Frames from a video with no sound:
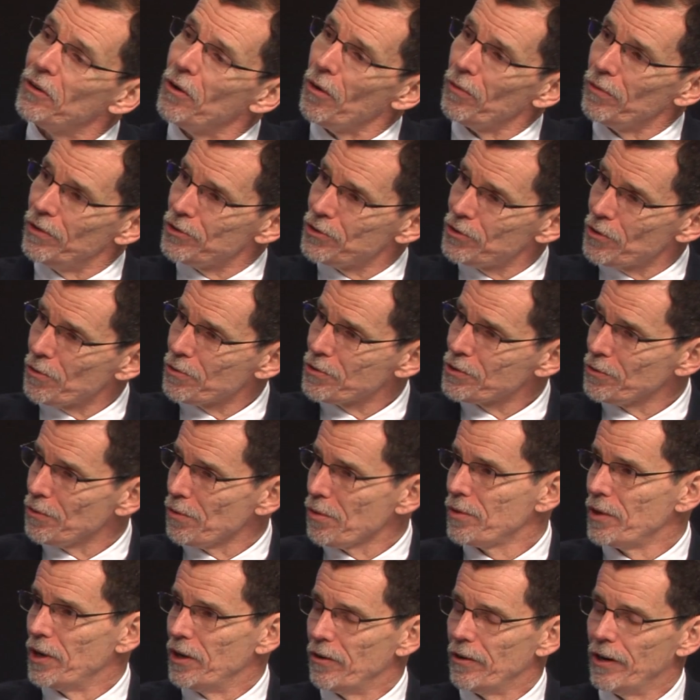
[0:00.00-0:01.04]
know the social
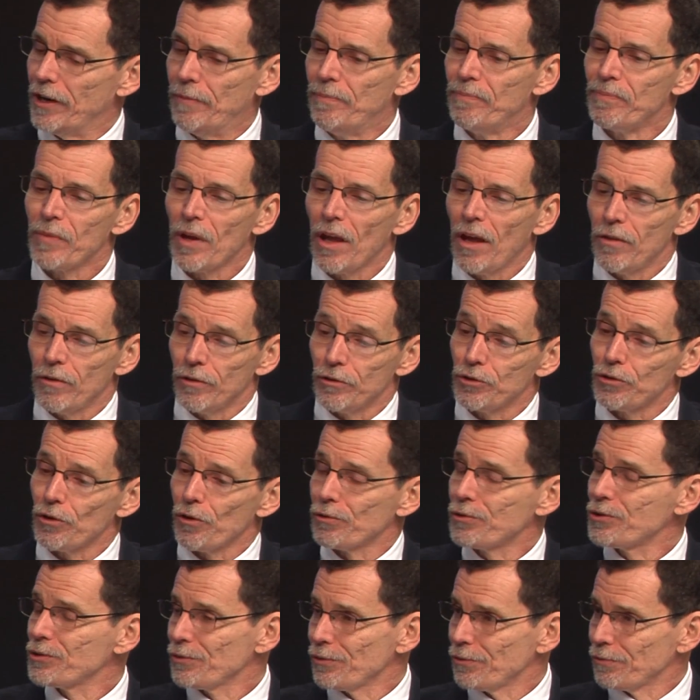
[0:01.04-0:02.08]
theory. The
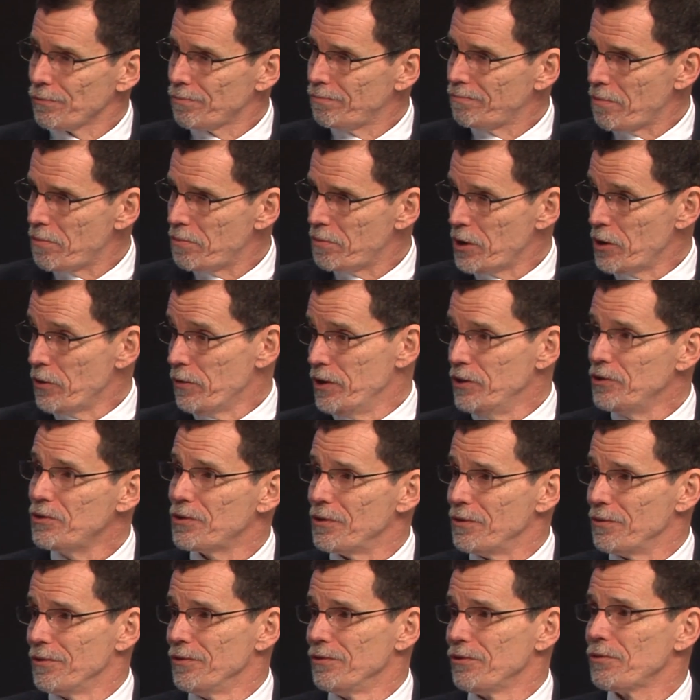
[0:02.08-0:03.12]
social theory
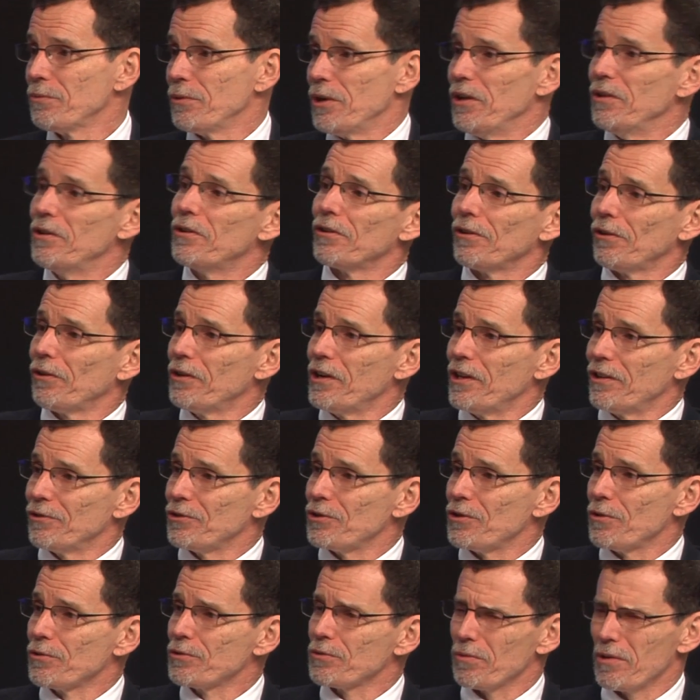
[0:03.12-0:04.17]
students, well, they're learning the
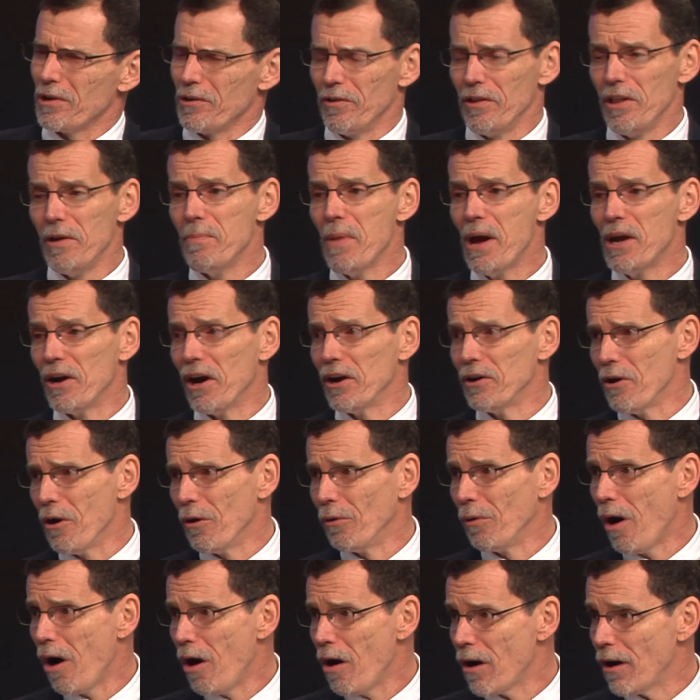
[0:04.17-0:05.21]
social theory. They may not
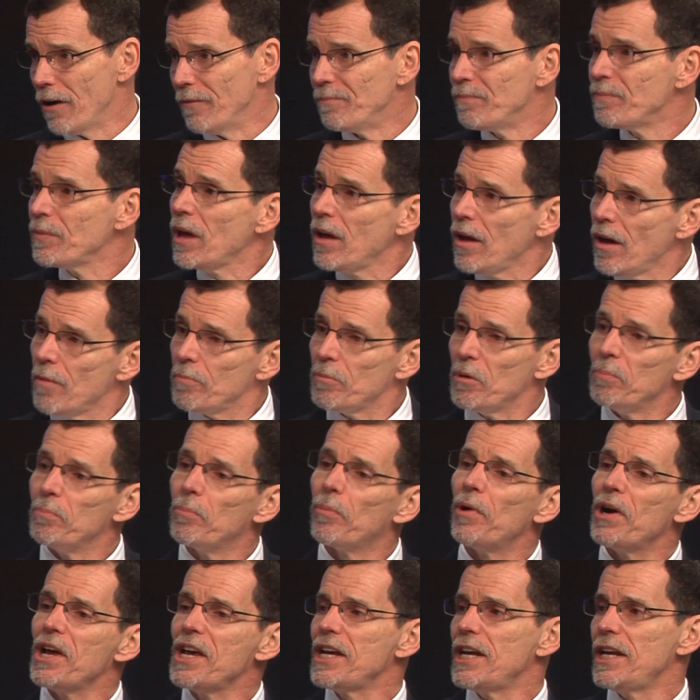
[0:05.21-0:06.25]
know art. But
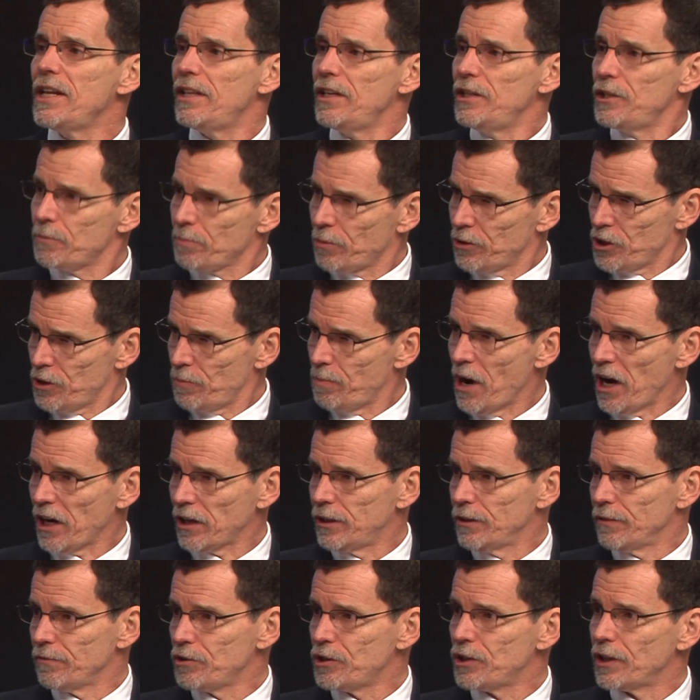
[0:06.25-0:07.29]
bringing these
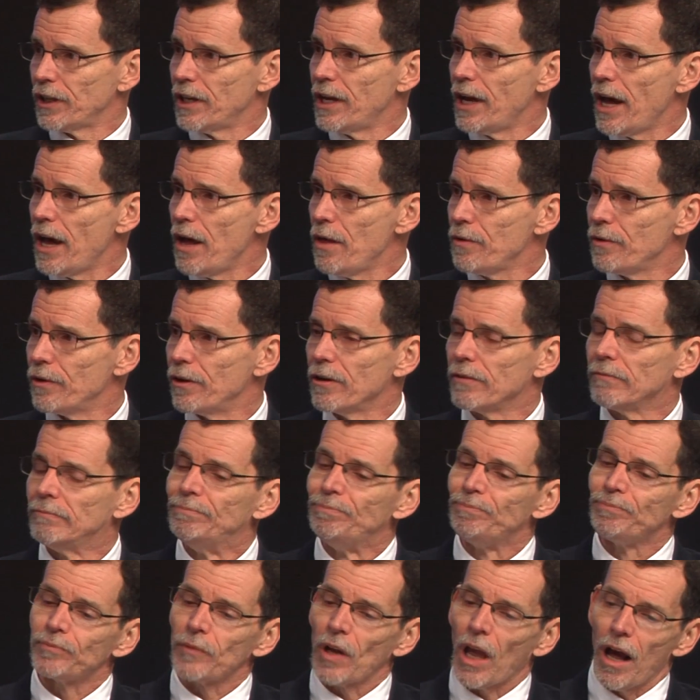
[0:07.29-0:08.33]
perspectives together,
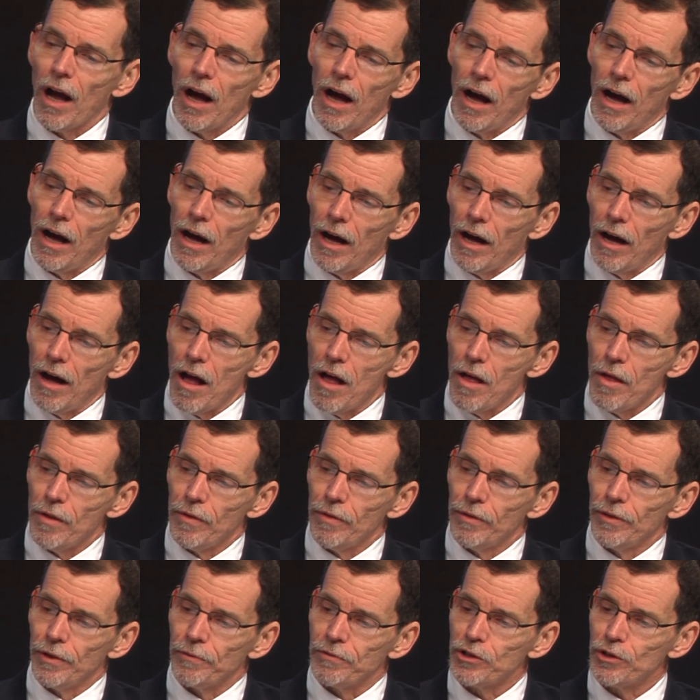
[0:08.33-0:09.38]
uh,
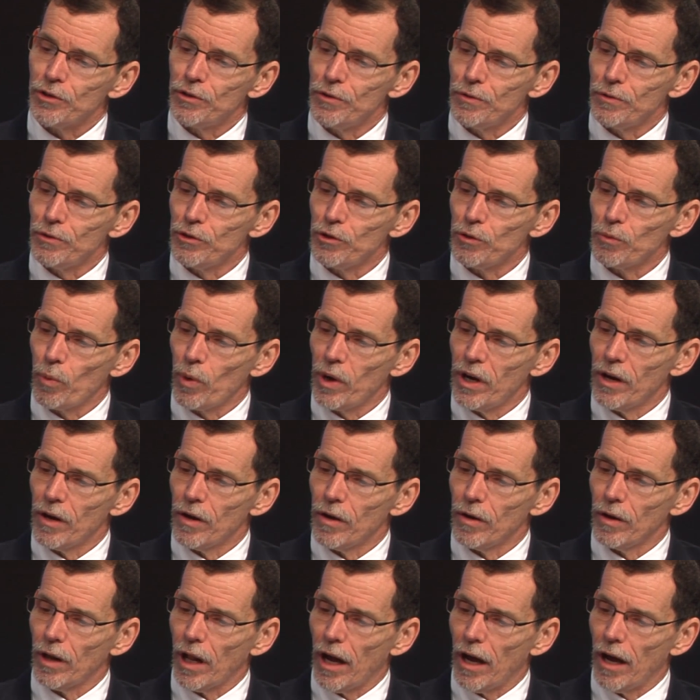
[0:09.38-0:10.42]
the students
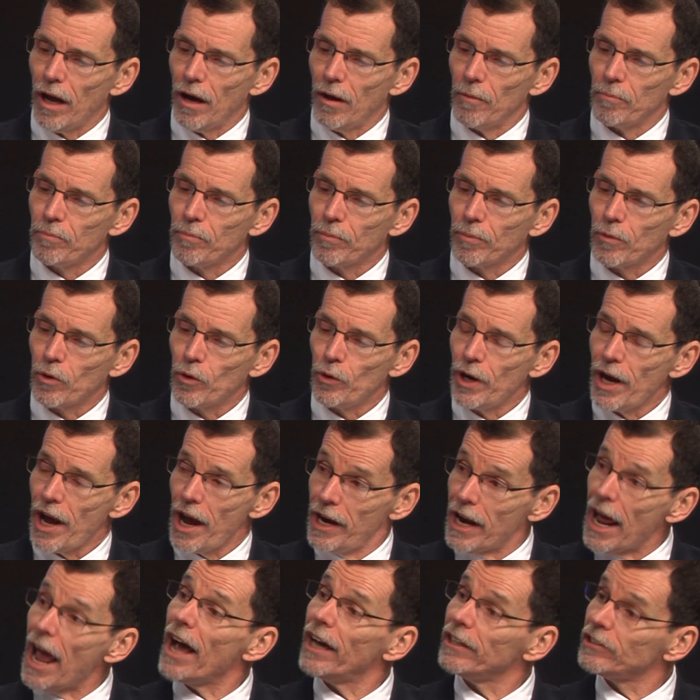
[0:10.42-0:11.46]
will uh,
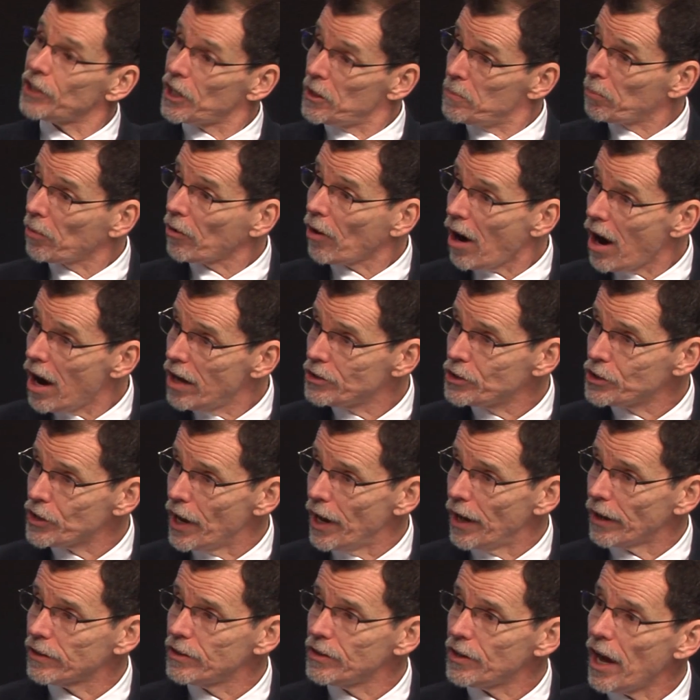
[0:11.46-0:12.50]
create as a
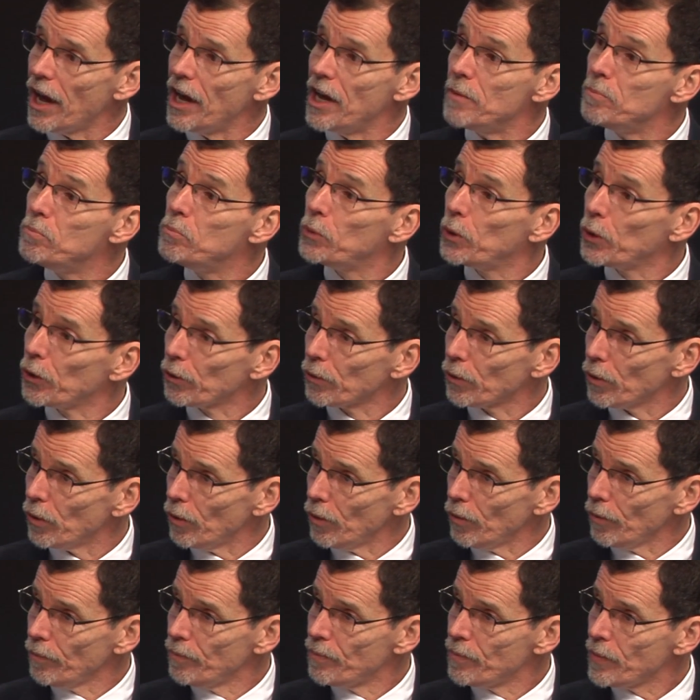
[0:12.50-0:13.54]
project a
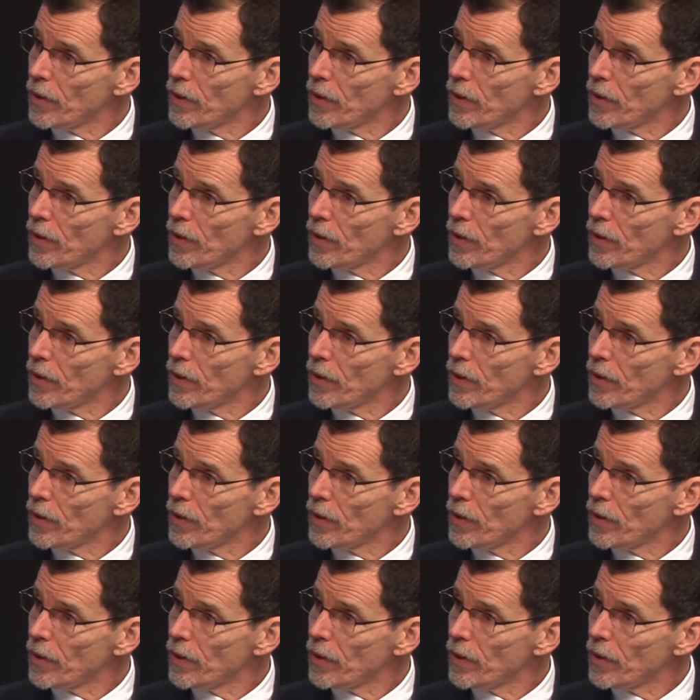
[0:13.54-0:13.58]
mural